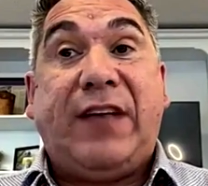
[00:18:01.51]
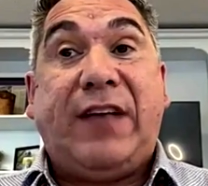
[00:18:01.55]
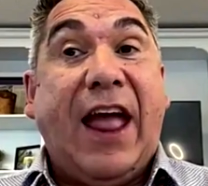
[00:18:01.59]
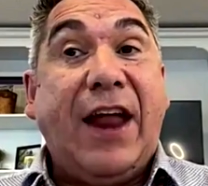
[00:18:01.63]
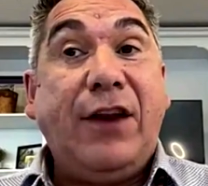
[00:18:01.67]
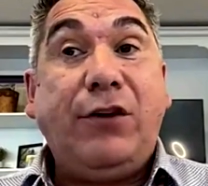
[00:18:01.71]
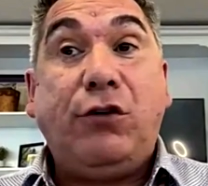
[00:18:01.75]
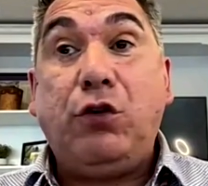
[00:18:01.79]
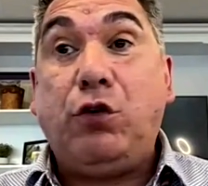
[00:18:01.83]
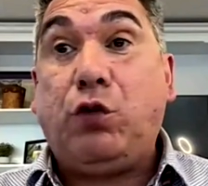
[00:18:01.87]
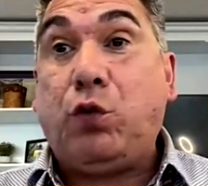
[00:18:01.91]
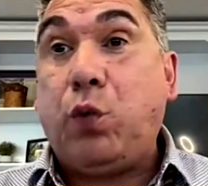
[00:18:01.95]
10
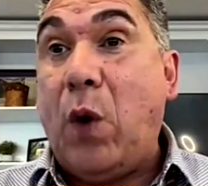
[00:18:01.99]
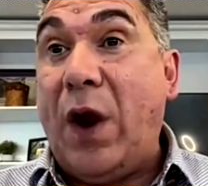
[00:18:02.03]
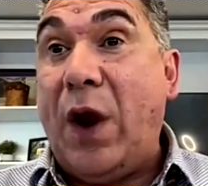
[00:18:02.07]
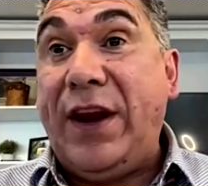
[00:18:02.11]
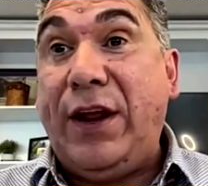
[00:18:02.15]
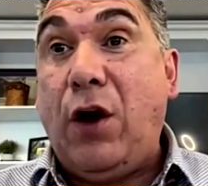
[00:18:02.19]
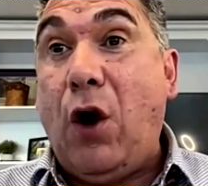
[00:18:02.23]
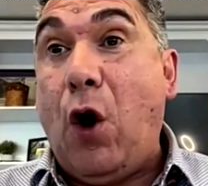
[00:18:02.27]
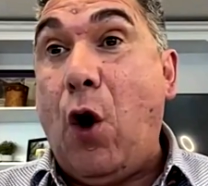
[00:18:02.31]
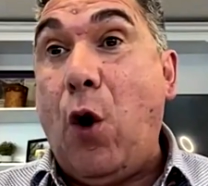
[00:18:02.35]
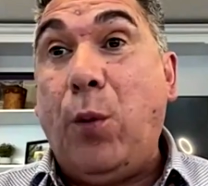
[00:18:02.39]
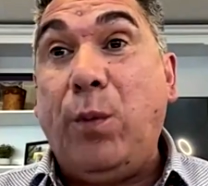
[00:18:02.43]
to 20
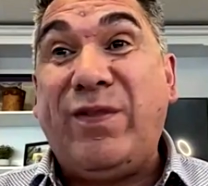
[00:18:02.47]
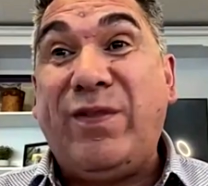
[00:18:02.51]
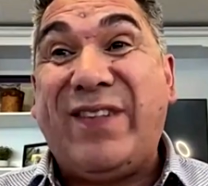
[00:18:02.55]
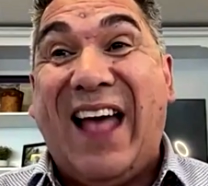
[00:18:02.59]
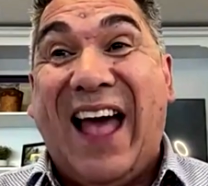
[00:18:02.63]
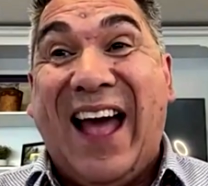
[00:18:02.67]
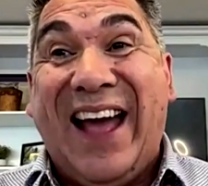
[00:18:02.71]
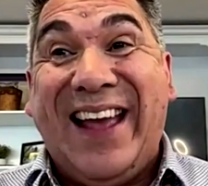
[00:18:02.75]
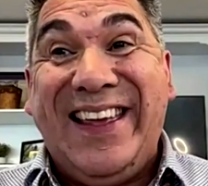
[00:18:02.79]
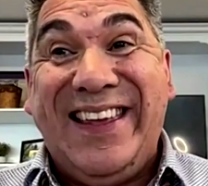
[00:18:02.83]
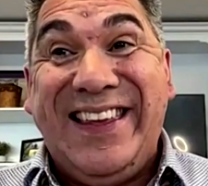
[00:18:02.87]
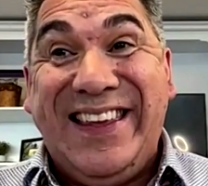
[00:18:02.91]
homes
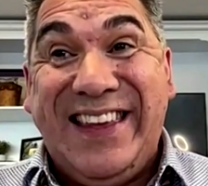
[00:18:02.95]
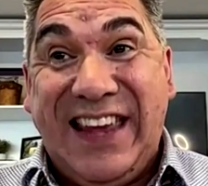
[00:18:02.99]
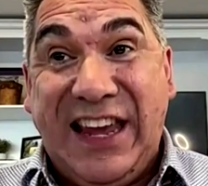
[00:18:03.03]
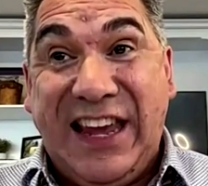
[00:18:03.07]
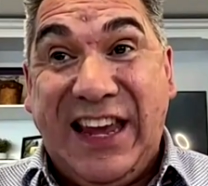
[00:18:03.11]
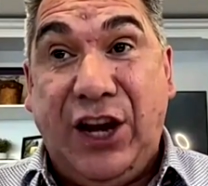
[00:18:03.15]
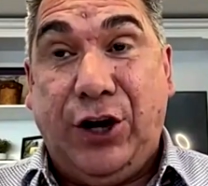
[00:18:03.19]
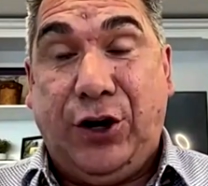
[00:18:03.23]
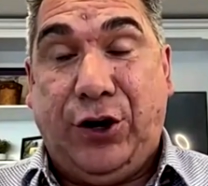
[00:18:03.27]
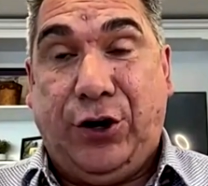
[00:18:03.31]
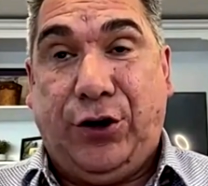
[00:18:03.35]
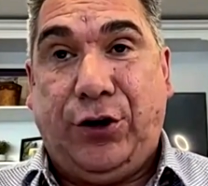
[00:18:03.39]
a
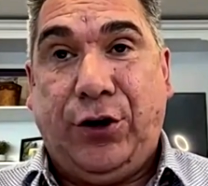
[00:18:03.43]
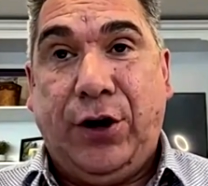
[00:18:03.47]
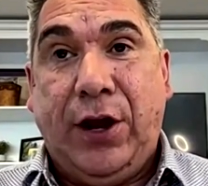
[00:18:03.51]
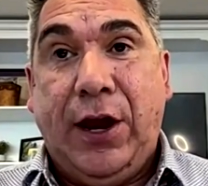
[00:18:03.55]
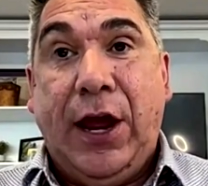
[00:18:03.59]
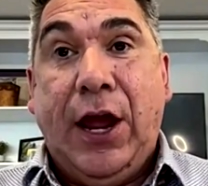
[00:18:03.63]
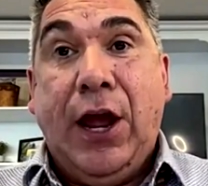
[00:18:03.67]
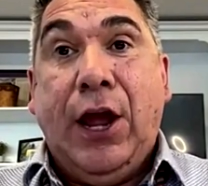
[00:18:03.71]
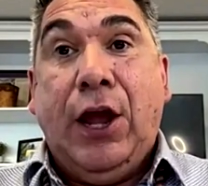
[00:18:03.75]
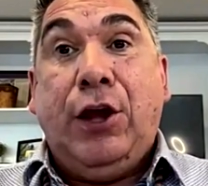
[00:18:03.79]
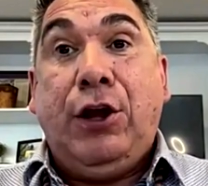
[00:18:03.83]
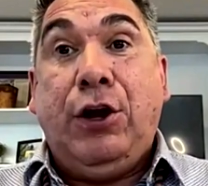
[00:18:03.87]
year,
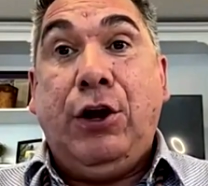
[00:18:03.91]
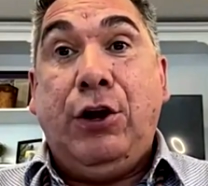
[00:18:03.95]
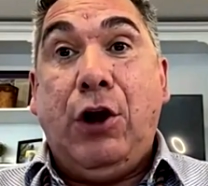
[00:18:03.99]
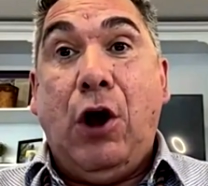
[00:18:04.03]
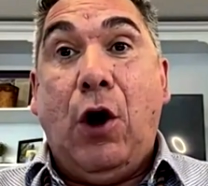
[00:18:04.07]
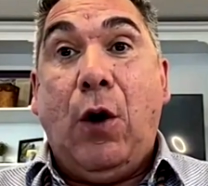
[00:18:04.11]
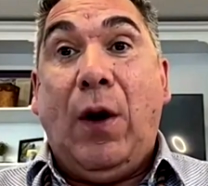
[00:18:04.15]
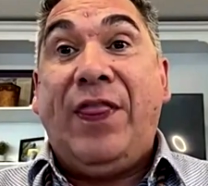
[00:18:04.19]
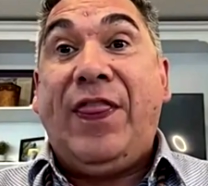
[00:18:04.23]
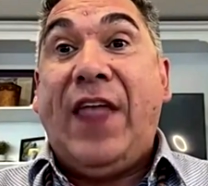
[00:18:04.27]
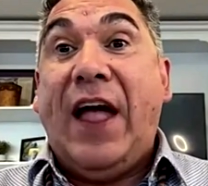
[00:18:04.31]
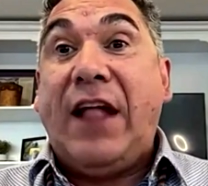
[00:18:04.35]
you
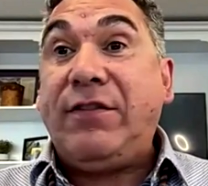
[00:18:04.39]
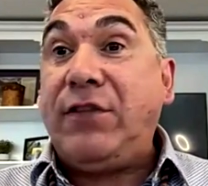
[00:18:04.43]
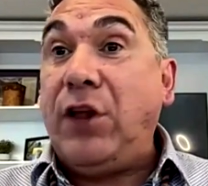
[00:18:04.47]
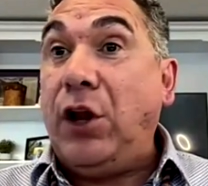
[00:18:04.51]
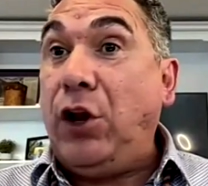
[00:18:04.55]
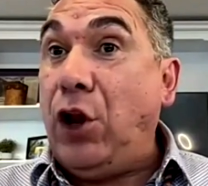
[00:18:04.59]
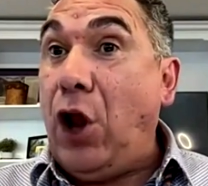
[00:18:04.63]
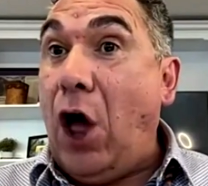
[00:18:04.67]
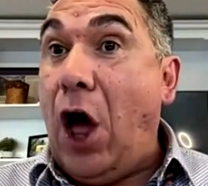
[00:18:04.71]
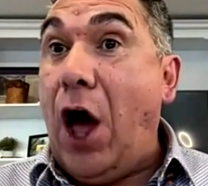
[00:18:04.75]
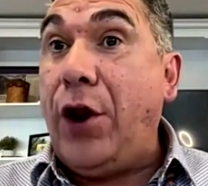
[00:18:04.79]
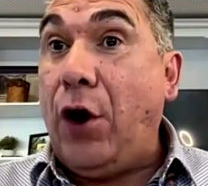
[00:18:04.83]
know, and that's a
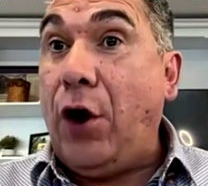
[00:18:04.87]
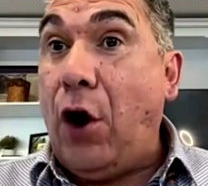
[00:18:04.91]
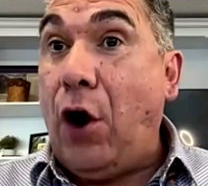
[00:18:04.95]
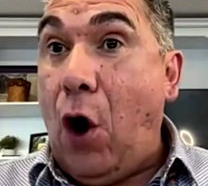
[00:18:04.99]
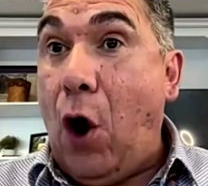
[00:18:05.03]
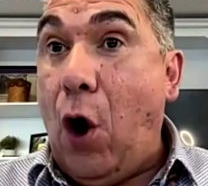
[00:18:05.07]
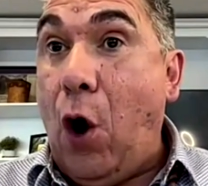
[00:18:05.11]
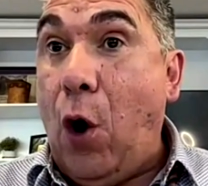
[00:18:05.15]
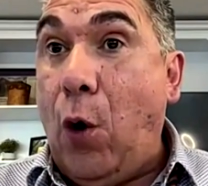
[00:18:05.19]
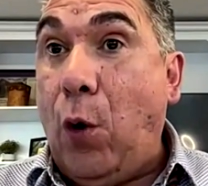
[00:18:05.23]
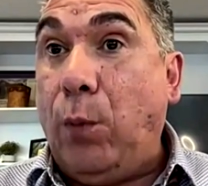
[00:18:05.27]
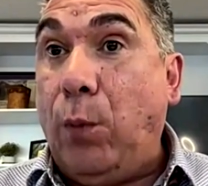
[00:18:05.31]
lot of
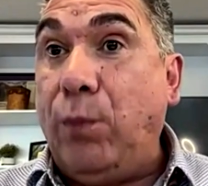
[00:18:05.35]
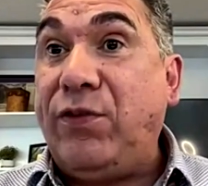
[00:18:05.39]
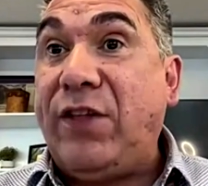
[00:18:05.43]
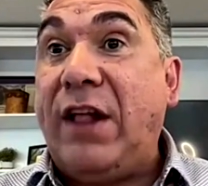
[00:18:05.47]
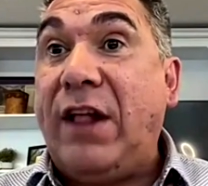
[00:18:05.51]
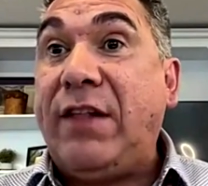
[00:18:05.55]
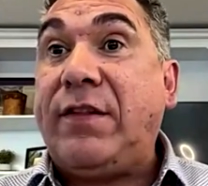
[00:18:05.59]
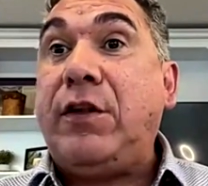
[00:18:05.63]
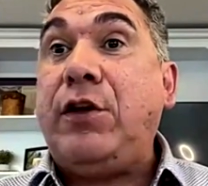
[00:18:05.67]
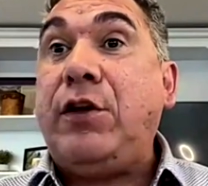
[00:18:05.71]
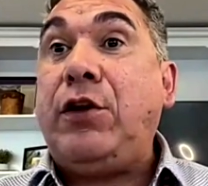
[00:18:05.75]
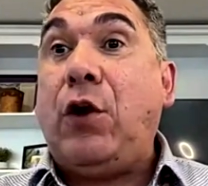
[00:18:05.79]
homes.
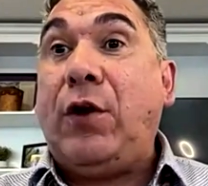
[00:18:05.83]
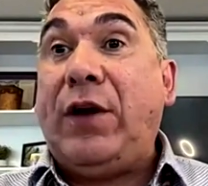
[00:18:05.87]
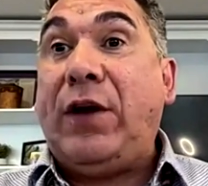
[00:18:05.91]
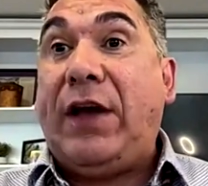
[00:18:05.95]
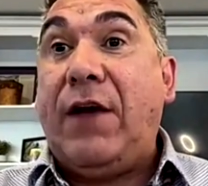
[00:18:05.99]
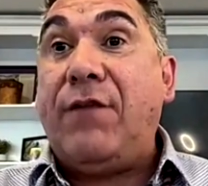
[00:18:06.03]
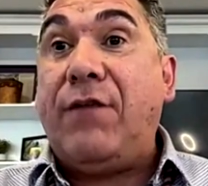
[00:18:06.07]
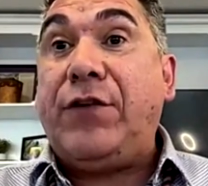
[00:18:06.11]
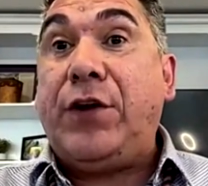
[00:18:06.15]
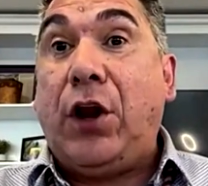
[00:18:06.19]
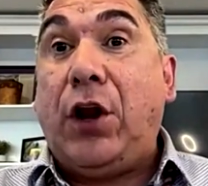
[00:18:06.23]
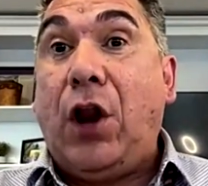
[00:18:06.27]
That's, you know,
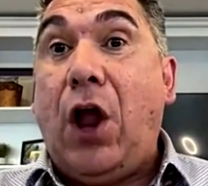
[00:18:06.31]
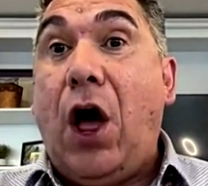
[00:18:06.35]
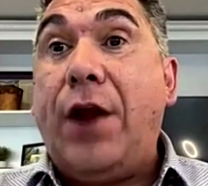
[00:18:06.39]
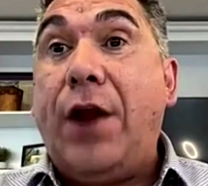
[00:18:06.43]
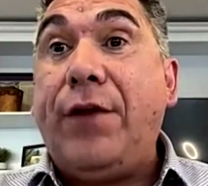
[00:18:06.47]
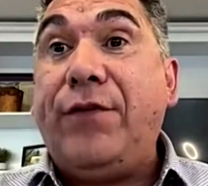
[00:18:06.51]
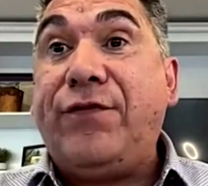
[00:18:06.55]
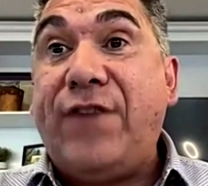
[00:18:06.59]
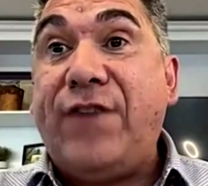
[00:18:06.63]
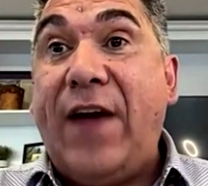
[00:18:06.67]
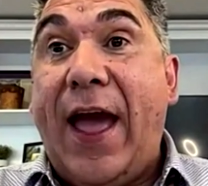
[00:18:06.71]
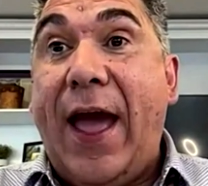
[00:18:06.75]
given a lot
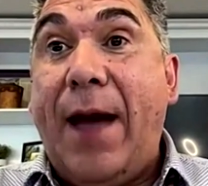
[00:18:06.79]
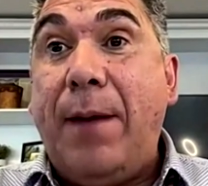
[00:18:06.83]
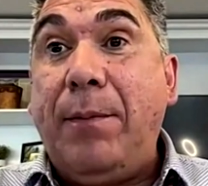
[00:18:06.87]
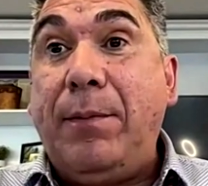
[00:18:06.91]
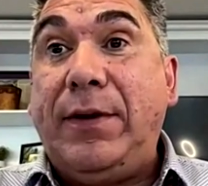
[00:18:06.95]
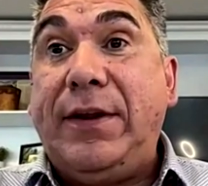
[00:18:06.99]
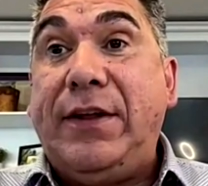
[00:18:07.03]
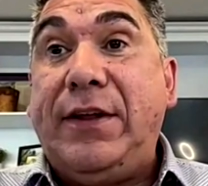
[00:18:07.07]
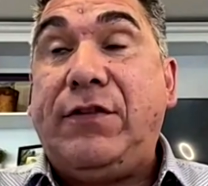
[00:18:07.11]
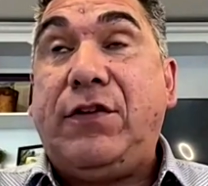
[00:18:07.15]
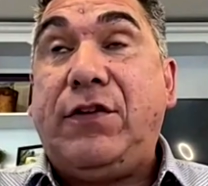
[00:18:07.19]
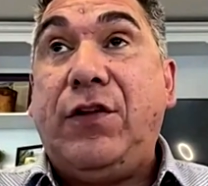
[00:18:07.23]
of
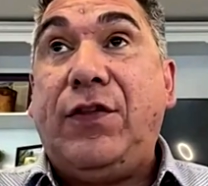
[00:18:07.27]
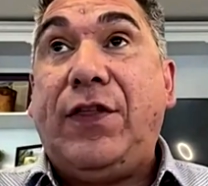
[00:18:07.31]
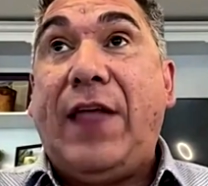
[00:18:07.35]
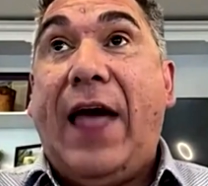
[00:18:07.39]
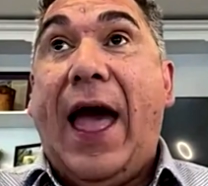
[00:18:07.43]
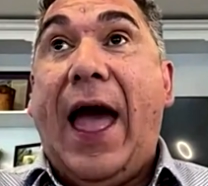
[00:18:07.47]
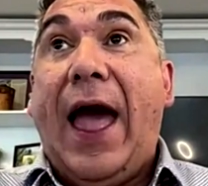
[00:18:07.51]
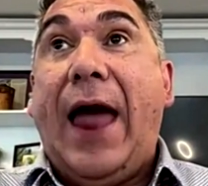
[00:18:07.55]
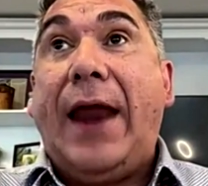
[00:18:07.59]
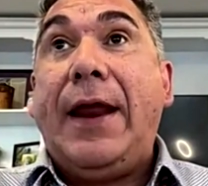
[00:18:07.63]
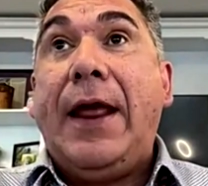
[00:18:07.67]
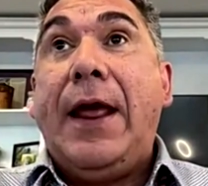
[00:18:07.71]
families to
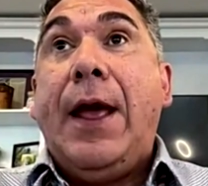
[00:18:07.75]
that.